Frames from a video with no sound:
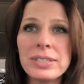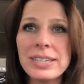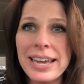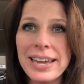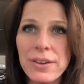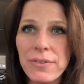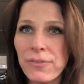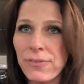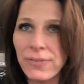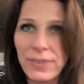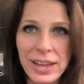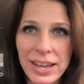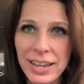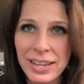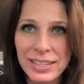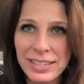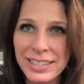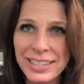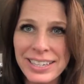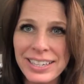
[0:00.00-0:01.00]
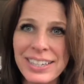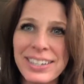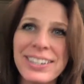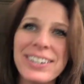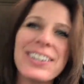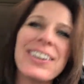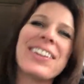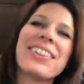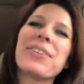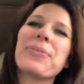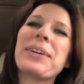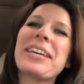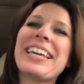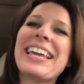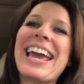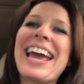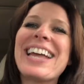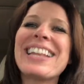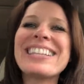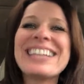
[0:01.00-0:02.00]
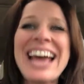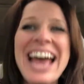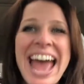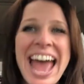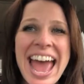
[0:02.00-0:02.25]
day of fun here on the weekend.